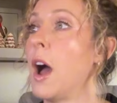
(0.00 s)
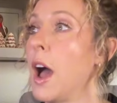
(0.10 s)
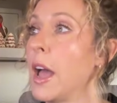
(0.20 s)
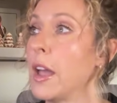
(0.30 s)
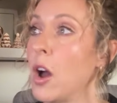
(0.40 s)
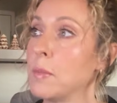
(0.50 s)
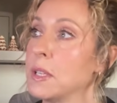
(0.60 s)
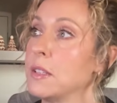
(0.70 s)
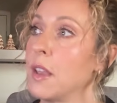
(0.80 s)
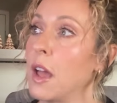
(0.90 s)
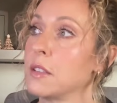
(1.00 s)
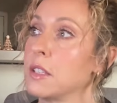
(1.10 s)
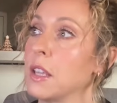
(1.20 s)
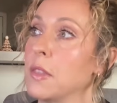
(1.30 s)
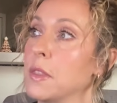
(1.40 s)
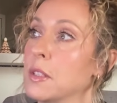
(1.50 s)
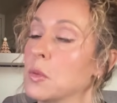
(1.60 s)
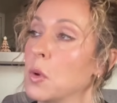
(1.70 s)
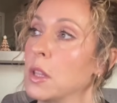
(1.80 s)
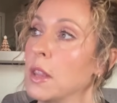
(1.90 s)
I opted not to get this
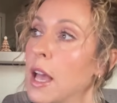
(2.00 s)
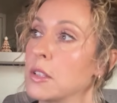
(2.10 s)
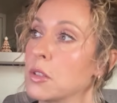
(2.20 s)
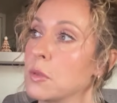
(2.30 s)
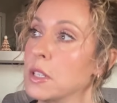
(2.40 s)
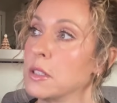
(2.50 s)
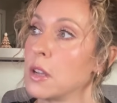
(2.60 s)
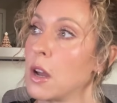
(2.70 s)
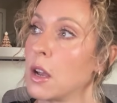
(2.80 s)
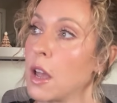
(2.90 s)
one last restock.